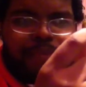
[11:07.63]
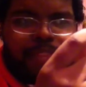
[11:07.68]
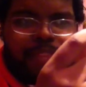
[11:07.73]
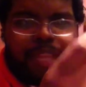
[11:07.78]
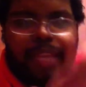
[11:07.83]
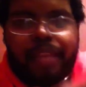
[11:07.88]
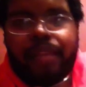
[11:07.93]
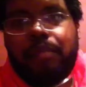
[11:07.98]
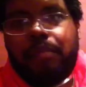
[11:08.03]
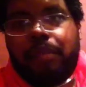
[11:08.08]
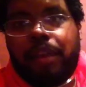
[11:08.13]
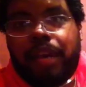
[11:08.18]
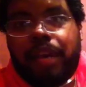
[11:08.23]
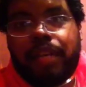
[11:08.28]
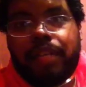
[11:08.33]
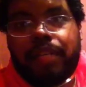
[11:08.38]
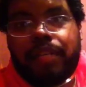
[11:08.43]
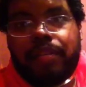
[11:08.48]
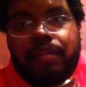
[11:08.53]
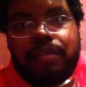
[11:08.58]

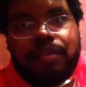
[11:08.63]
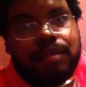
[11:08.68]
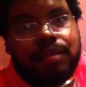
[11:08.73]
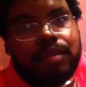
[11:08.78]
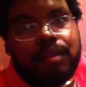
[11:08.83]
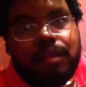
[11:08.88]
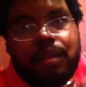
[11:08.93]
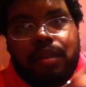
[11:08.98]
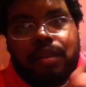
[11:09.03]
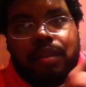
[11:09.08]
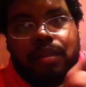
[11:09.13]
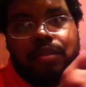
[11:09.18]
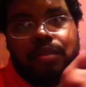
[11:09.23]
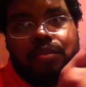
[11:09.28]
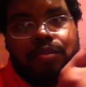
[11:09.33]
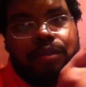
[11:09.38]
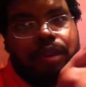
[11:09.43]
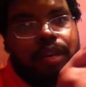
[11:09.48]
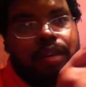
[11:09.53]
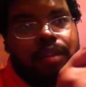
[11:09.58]
anybody
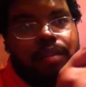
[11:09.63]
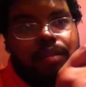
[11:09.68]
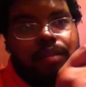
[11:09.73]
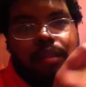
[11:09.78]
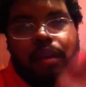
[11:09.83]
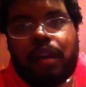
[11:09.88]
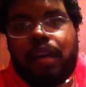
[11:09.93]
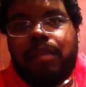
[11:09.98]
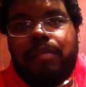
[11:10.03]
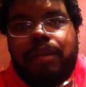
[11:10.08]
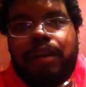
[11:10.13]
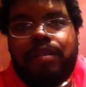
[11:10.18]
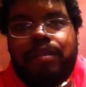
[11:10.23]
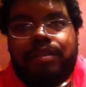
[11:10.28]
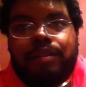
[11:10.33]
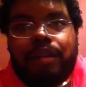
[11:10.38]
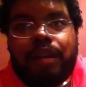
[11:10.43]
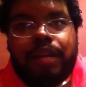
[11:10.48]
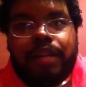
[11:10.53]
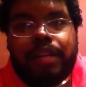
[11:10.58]
who has thought about
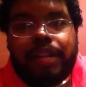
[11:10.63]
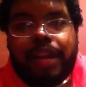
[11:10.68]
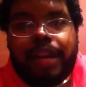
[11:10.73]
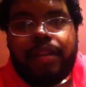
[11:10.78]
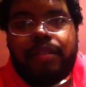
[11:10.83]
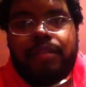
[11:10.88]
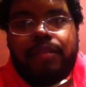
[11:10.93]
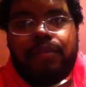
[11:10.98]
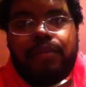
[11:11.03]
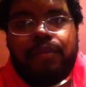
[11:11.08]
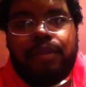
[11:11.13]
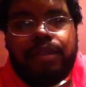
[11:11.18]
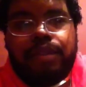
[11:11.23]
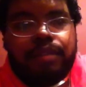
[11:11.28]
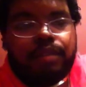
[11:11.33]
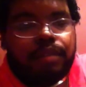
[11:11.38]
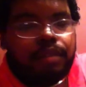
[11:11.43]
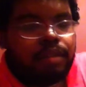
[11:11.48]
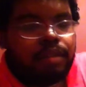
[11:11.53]
trying an acid one,